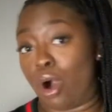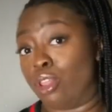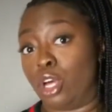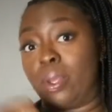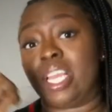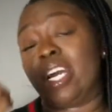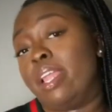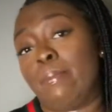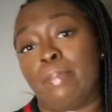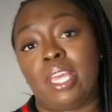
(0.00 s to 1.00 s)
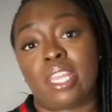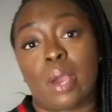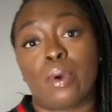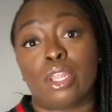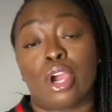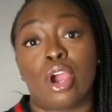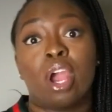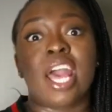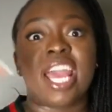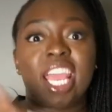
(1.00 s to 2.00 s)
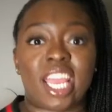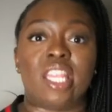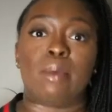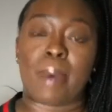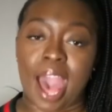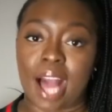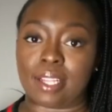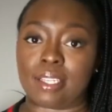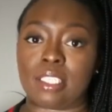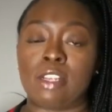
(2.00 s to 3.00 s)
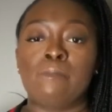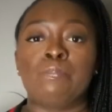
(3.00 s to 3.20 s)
although he couldn't be there with her in the palace.